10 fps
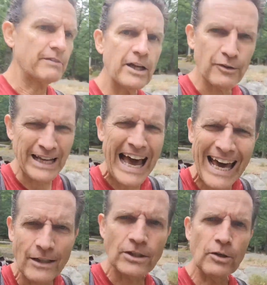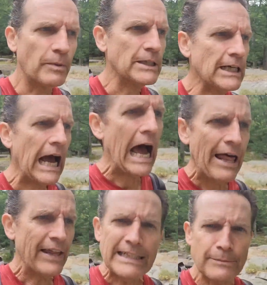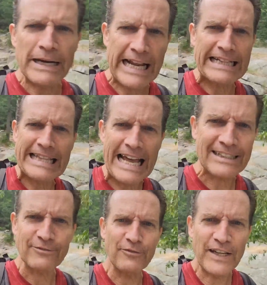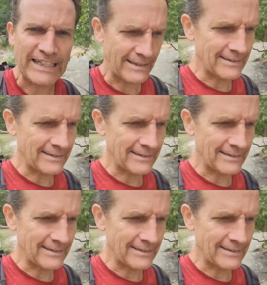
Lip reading: He goes, I don't know, but I think it's about 8,000 feet.